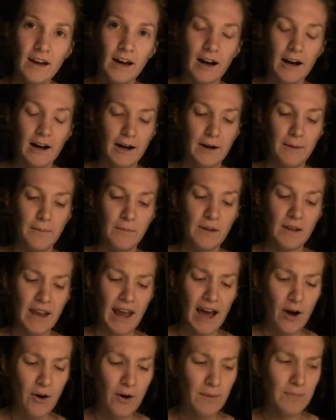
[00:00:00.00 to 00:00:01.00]
Um,
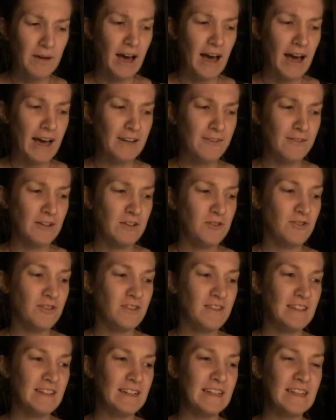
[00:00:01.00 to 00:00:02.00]
now I'm kind of
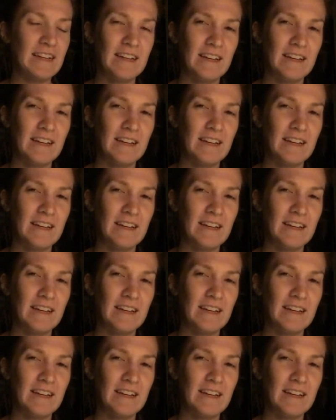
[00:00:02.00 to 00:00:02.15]
interested,